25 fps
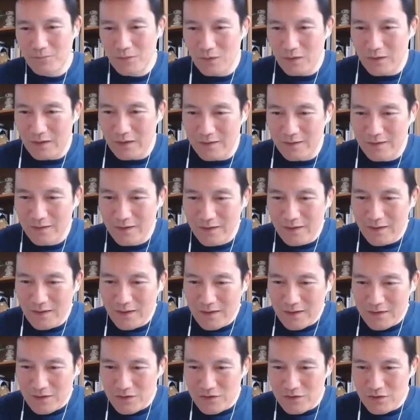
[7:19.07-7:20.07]
Okay,
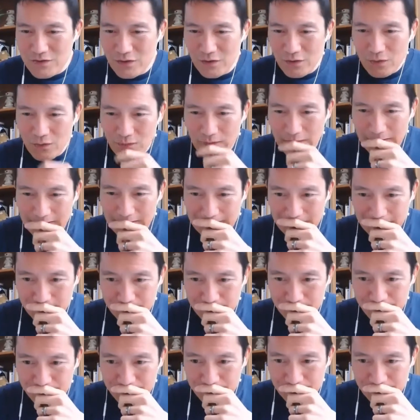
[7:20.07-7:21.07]
so um,